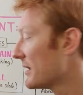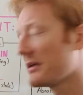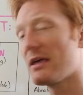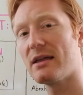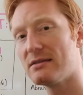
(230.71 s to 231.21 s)

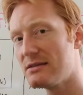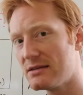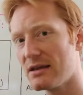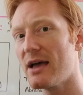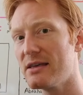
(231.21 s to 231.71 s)
God
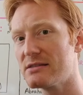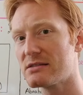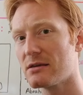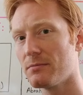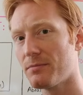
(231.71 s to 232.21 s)

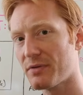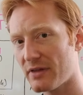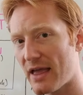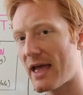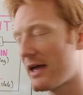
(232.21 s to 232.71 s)
does
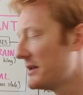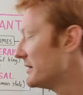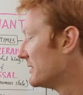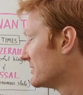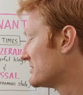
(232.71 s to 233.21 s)
plan
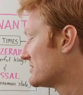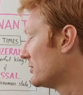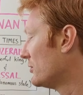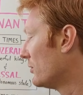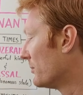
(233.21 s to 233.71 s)

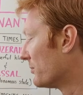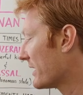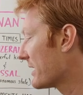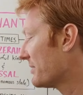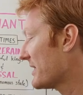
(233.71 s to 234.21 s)
to
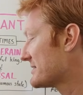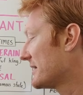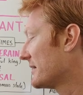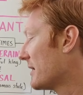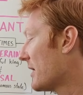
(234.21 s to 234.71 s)
bring a
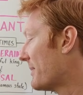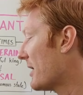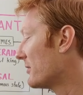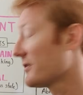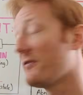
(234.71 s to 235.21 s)
blessing
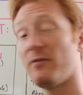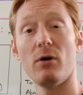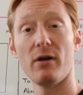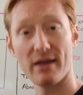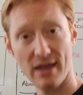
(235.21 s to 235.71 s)
about
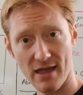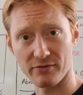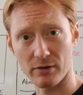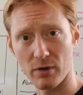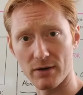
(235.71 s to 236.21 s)
for
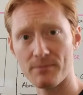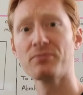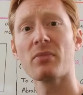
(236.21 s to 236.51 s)
everyone.